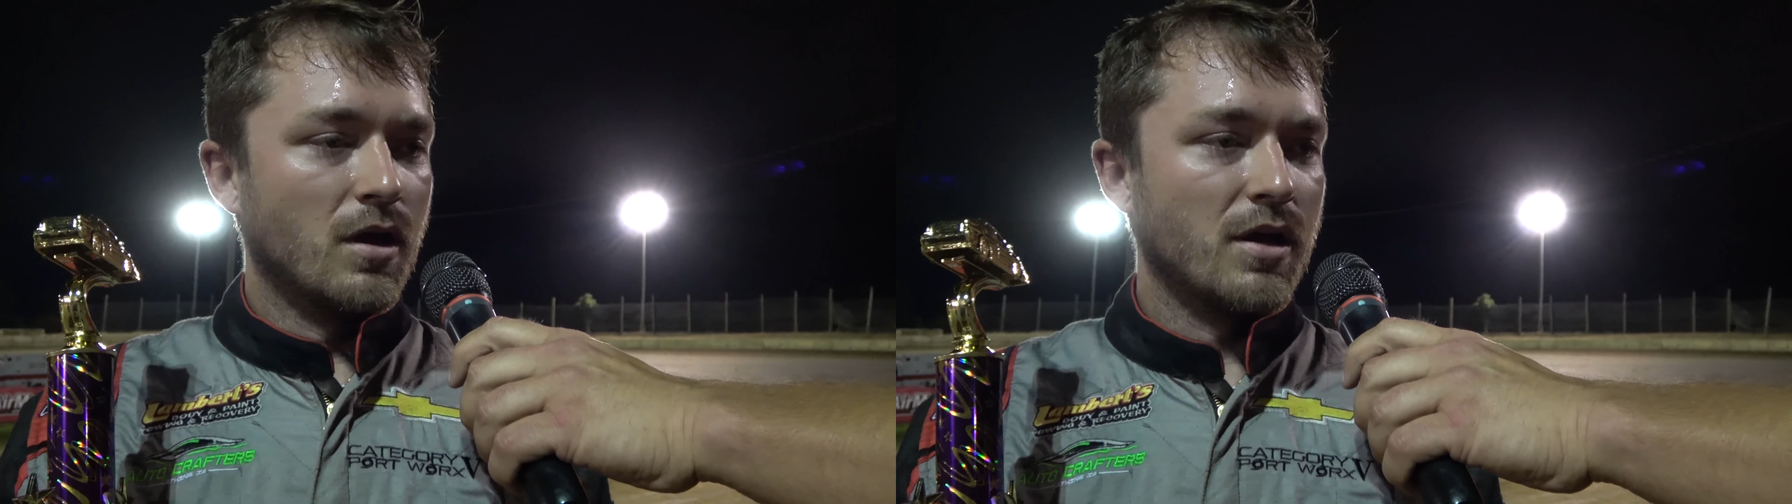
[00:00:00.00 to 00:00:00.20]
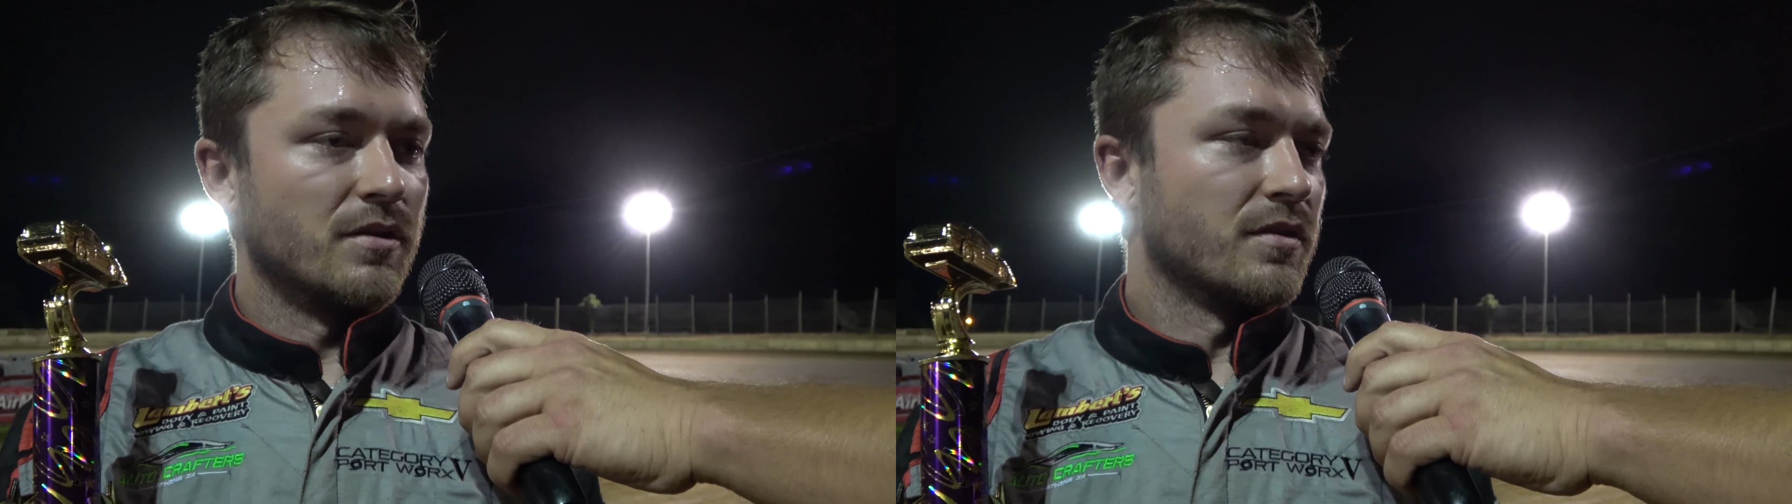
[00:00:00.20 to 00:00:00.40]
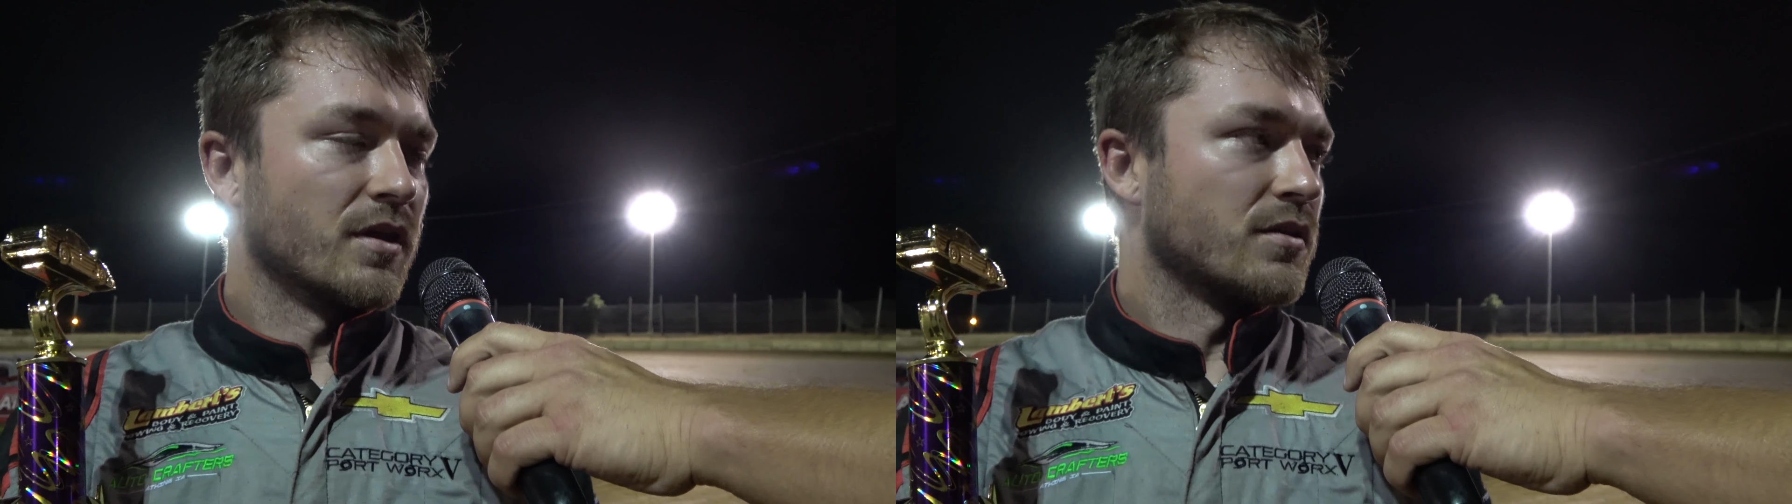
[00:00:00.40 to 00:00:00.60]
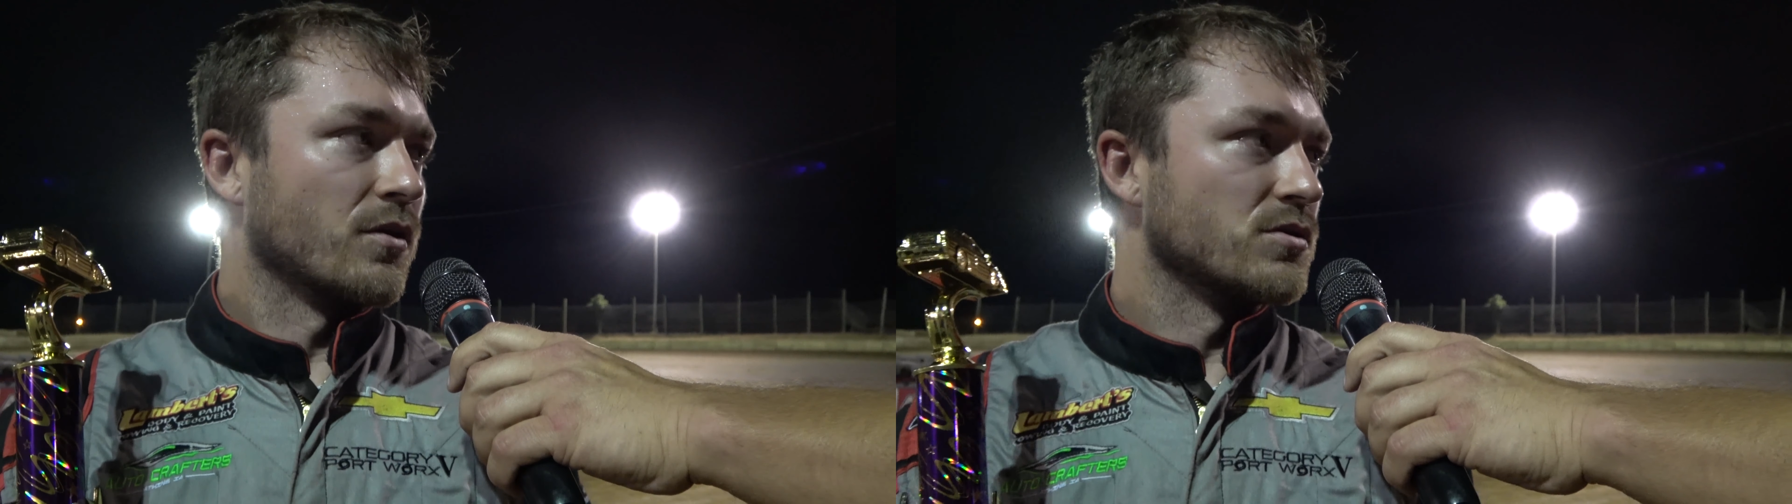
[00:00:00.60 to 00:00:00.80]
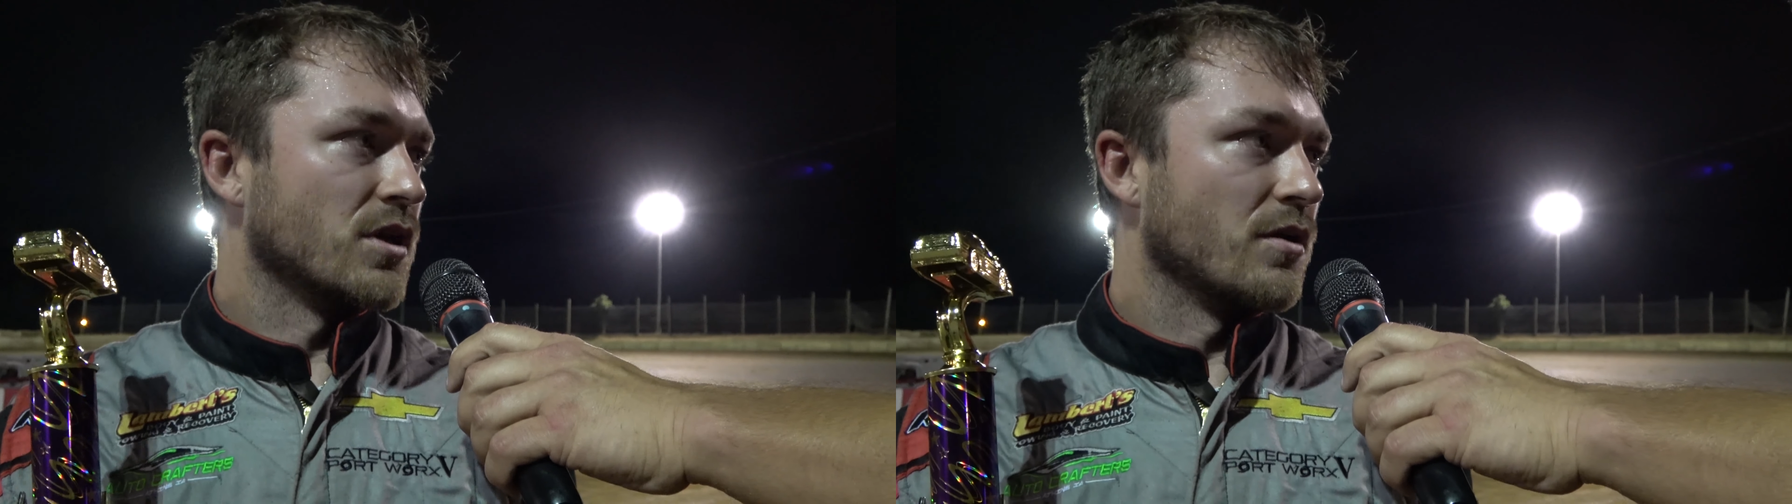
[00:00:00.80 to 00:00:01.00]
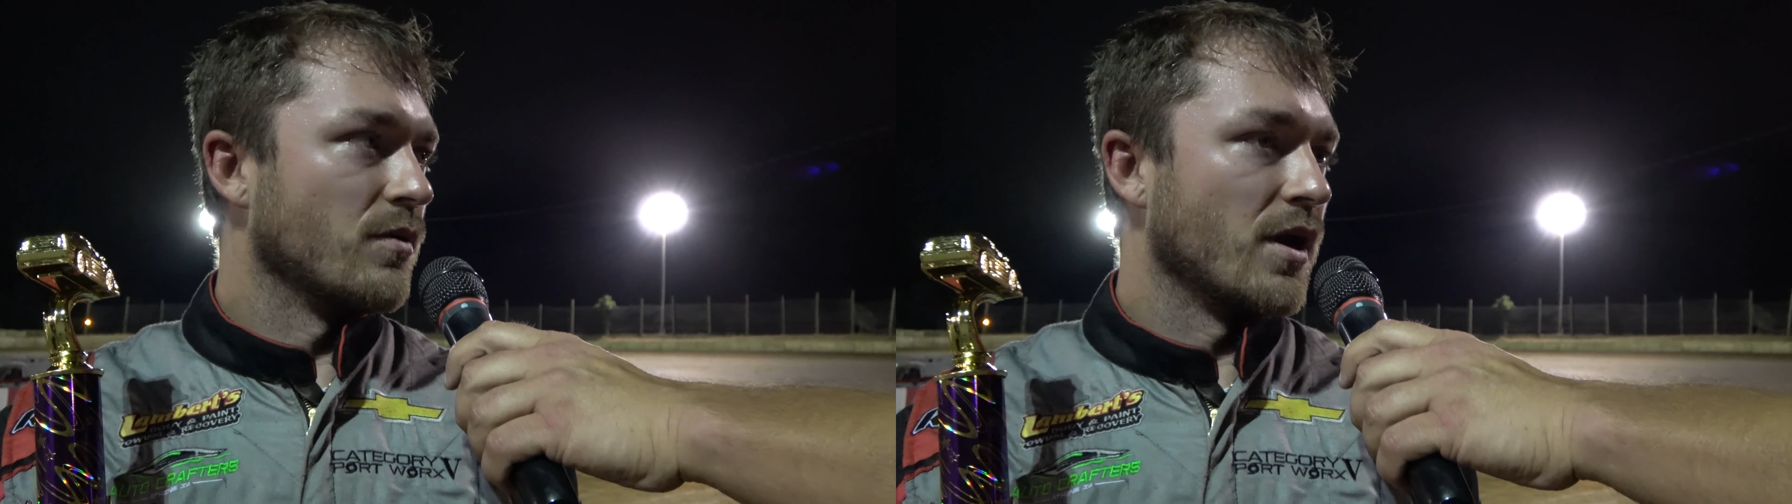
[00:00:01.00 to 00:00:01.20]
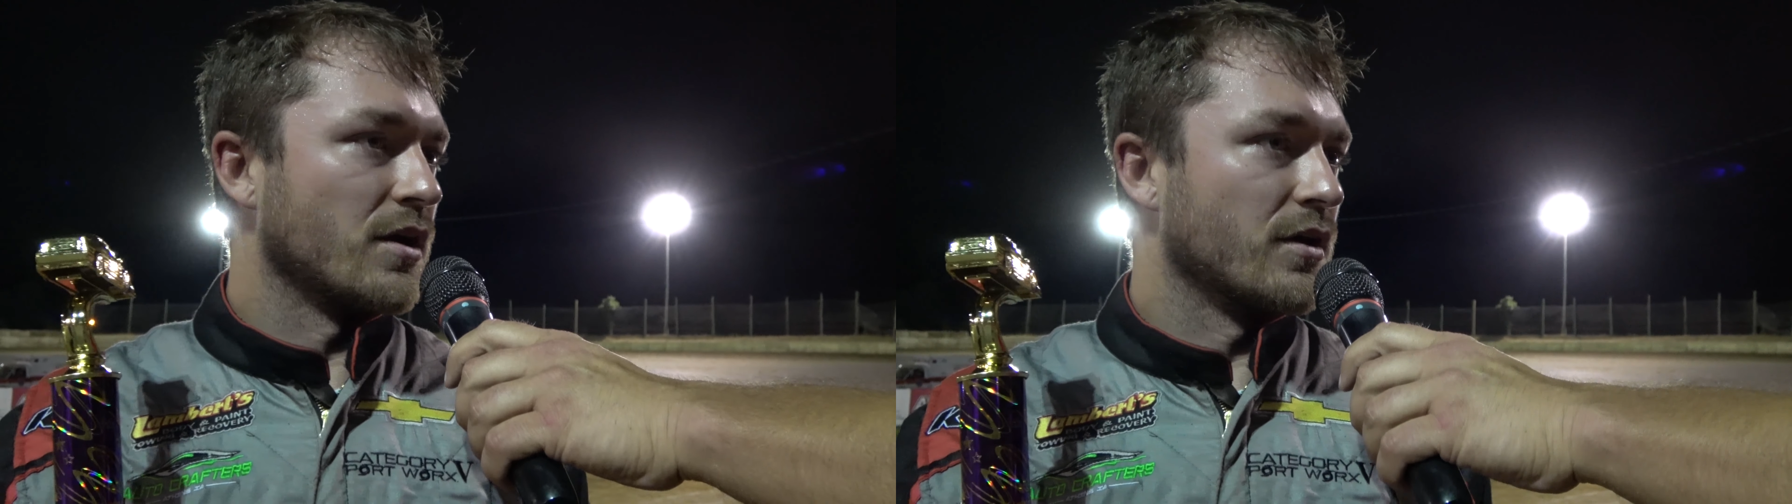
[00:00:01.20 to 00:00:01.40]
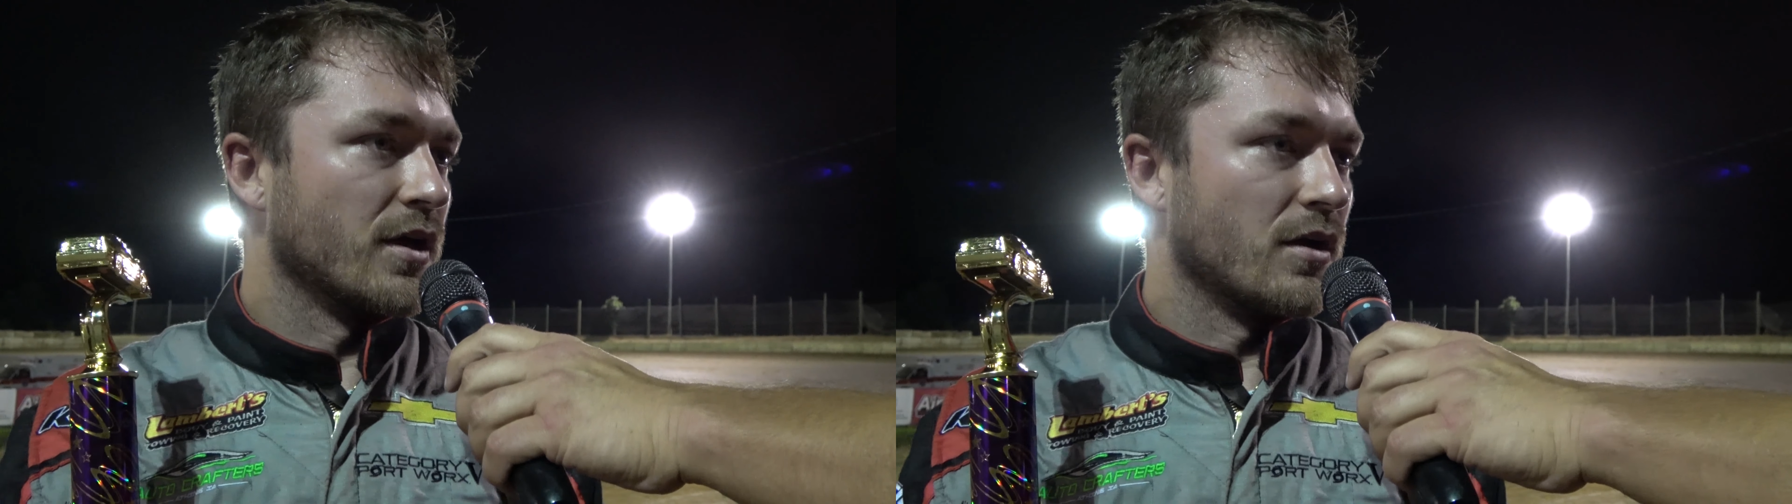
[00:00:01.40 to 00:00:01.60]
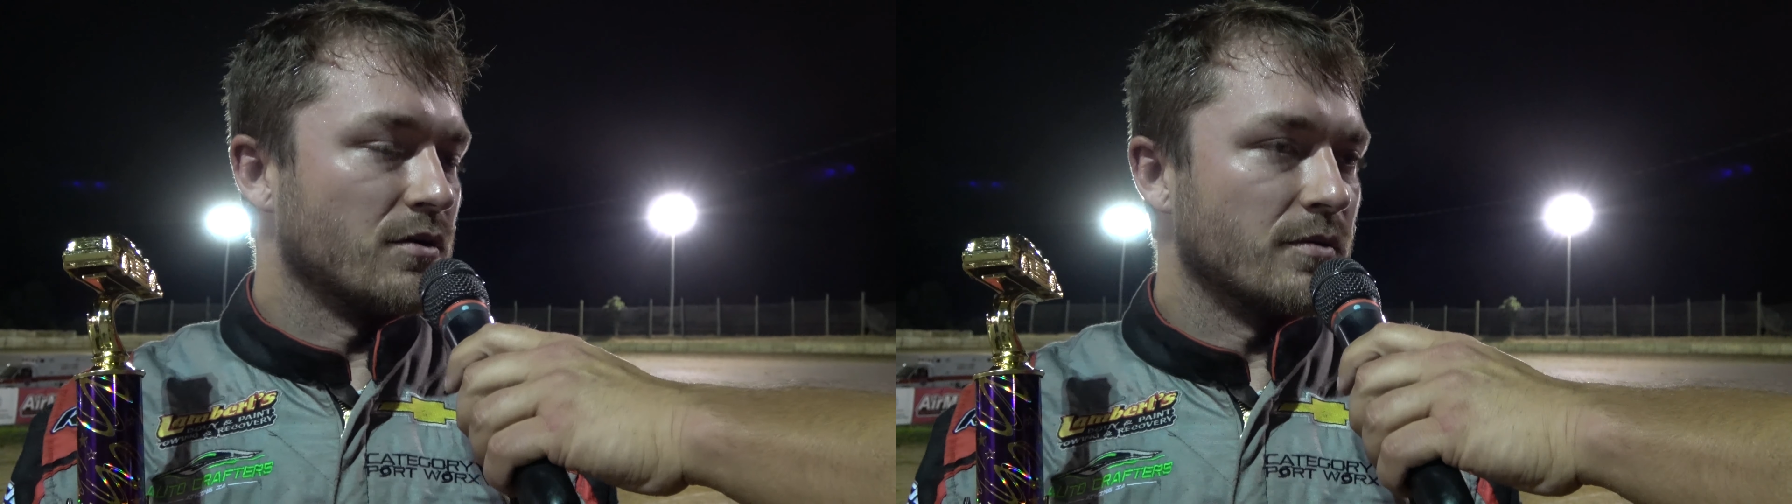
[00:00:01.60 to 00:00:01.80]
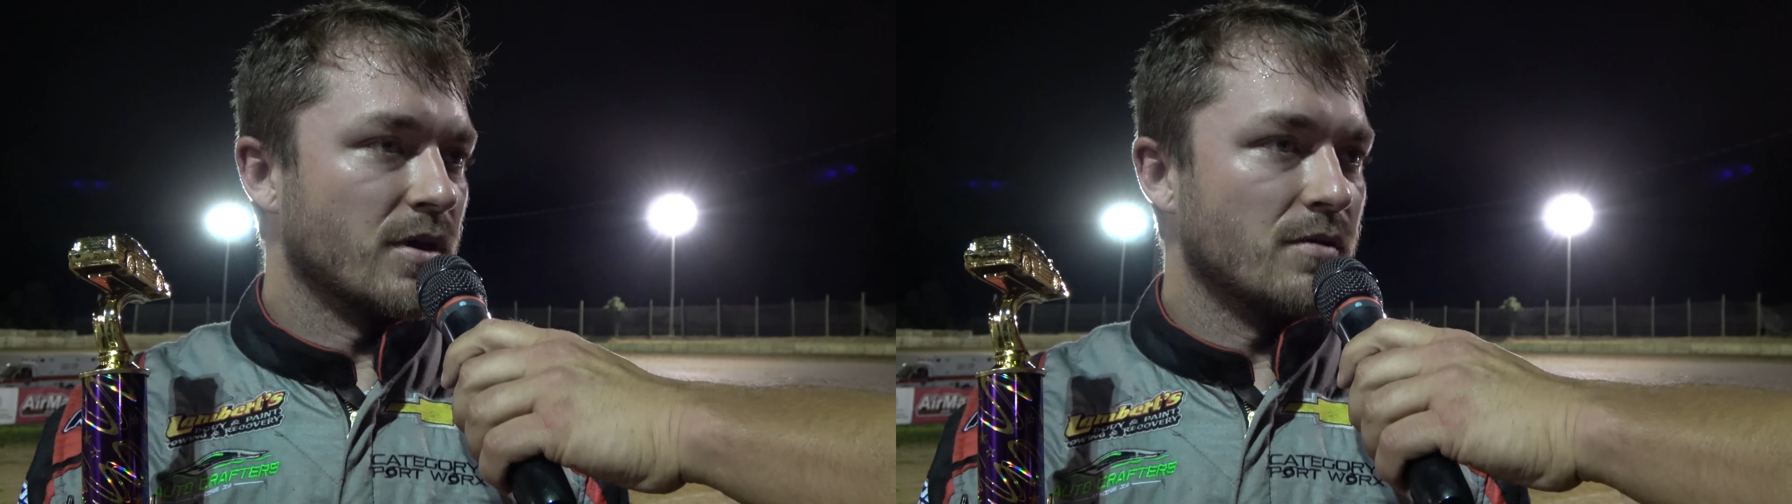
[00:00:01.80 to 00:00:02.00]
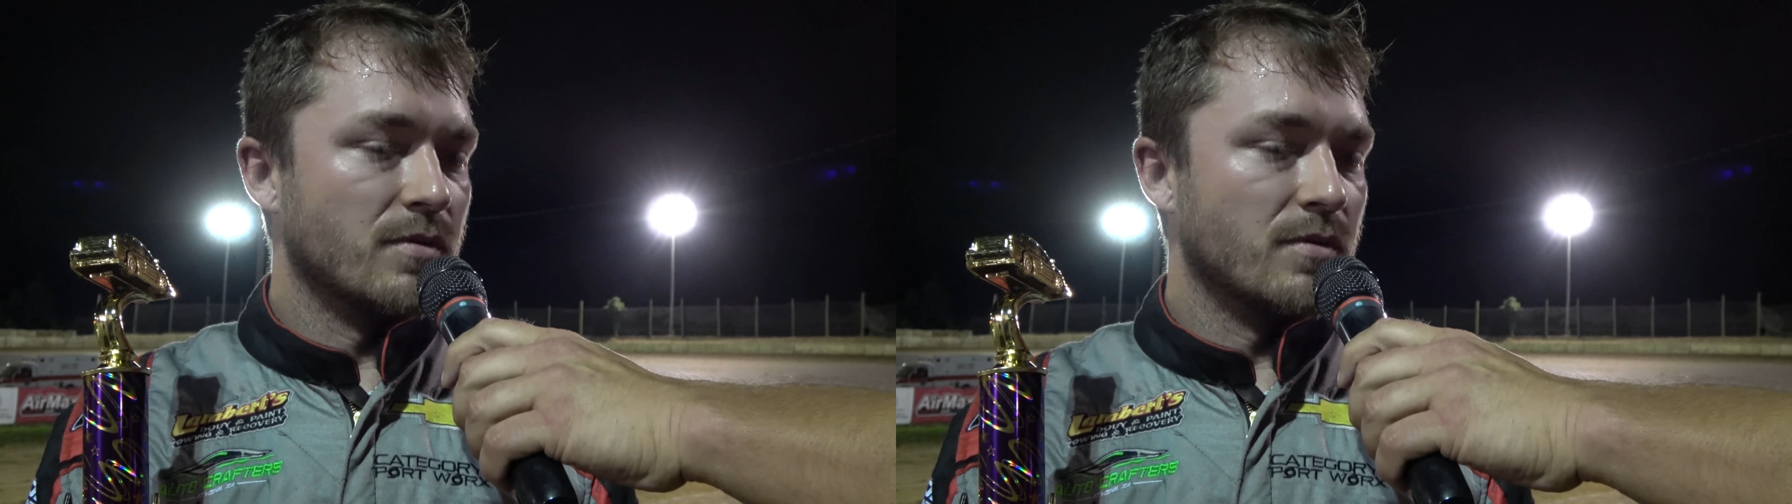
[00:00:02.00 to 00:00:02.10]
I didn't think there was any way he could get under me,